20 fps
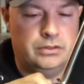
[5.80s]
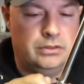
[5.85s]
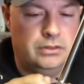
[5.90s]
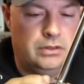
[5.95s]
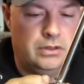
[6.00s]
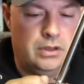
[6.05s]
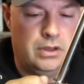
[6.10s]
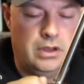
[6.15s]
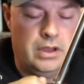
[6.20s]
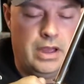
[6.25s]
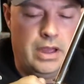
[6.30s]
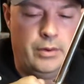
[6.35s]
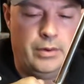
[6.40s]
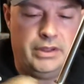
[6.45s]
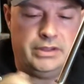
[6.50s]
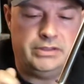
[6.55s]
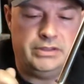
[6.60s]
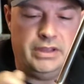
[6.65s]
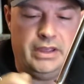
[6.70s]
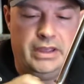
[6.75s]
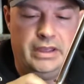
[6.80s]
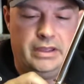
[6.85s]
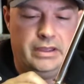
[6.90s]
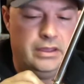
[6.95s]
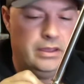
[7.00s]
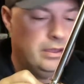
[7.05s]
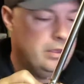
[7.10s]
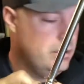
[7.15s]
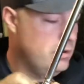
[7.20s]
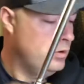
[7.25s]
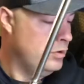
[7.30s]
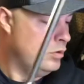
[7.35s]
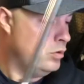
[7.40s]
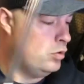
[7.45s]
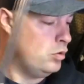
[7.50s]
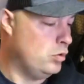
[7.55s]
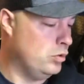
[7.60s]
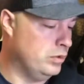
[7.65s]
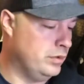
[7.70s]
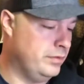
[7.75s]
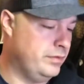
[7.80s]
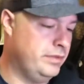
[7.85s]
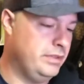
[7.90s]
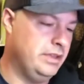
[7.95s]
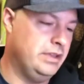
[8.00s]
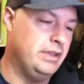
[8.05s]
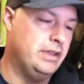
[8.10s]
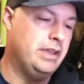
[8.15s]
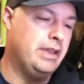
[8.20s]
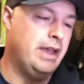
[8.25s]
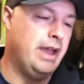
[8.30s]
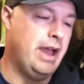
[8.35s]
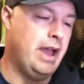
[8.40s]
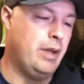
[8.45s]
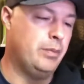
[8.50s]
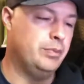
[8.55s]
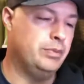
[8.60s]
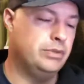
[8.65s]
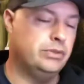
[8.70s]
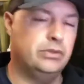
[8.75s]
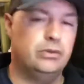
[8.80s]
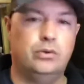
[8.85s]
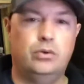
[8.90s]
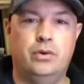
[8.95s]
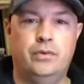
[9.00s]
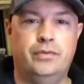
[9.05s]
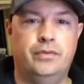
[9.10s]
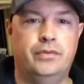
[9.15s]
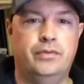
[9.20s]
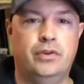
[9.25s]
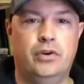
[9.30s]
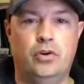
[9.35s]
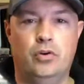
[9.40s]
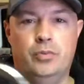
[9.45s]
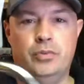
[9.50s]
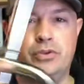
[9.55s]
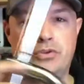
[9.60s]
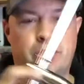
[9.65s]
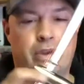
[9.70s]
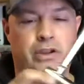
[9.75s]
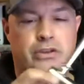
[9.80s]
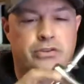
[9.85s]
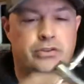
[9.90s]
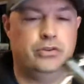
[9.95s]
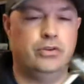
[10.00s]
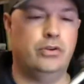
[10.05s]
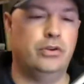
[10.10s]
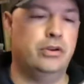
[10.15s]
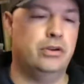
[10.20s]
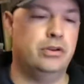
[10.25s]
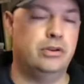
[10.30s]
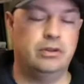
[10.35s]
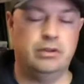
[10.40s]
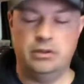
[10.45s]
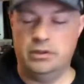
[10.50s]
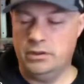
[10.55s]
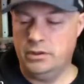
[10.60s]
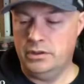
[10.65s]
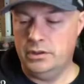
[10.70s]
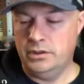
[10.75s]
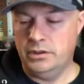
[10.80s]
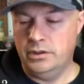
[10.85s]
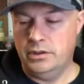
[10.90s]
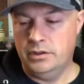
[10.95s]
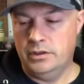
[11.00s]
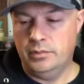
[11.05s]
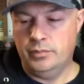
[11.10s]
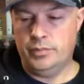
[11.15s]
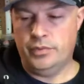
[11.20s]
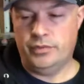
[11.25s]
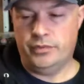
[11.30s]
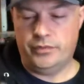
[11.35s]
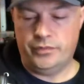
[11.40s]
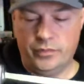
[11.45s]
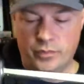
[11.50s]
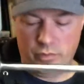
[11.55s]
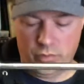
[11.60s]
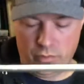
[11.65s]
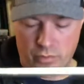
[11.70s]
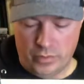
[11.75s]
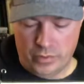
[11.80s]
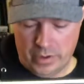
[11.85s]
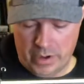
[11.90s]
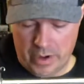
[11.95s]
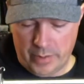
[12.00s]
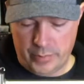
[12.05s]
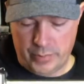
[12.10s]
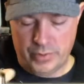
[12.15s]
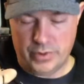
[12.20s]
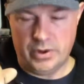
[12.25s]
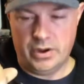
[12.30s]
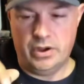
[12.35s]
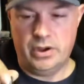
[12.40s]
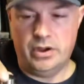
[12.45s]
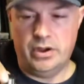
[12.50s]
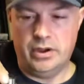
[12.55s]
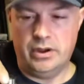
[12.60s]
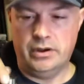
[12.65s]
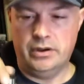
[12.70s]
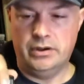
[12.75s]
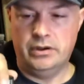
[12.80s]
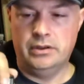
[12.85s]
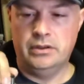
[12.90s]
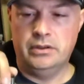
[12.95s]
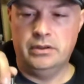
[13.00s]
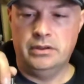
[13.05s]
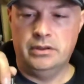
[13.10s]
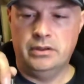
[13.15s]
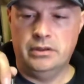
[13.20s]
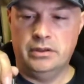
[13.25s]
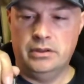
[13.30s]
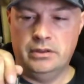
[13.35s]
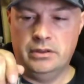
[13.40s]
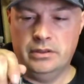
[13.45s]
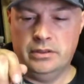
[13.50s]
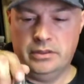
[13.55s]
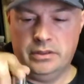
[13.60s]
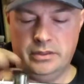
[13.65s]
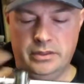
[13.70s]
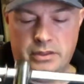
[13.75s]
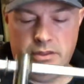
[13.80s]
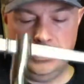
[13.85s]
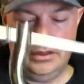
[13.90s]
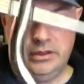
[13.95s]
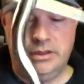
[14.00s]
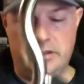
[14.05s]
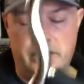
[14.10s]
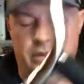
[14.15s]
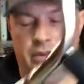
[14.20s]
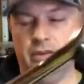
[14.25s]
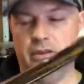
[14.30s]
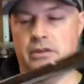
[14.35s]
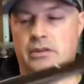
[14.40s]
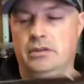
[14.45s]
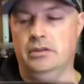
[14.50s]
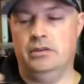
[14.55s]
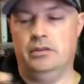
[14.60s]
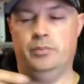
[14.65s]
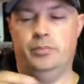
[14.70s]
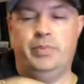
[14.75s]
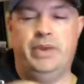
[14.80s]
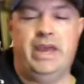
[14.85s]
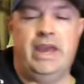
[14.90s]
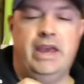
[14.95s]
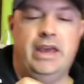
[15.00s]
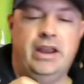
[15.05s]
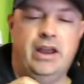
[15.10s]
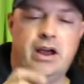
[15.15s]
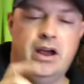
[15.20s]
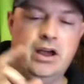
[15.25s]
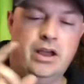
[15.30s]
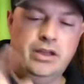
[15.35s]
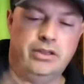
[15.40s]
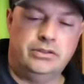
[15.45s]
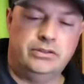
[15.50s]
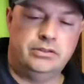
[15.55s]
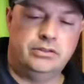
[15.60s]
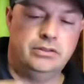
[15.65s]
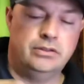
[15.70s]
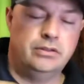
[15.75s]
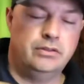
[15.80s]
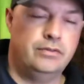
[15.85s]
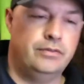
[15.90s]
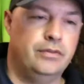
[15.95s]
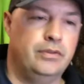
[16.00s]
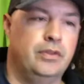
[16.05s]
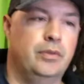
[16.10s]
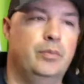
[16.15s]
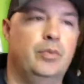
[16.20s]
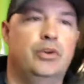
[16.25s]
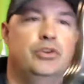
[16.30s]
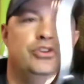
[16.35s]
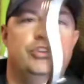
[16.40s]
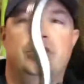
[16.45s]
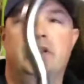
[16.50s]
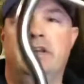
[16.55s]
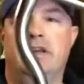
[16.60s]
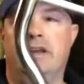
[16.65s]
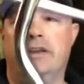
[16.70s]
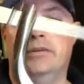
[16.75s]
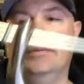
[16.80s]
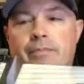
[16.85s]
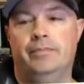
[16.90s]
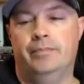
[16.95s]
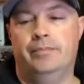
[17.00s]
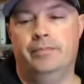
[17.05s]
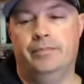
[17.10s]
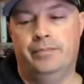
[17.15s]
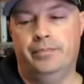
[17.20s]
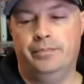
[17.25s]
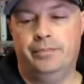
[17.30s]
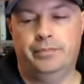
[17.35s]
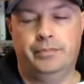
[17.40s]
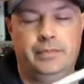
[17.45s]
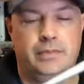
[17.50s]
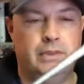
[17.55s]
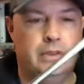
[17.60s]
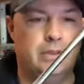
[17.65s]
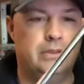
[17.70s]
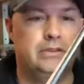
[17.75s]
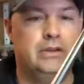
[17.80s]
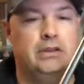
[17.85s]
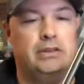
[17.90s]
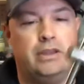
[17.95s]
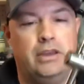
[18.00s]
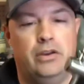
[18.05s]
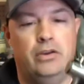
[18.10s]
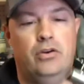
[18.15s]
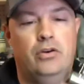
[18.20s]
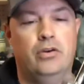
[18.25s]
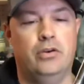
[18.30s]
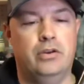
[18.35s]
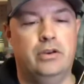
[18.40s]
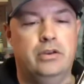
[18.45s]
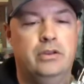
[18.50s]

how I take all of the caps off of the Hobie Trax cart before I put on the pad eyes for the bungee kit. It's not that hard.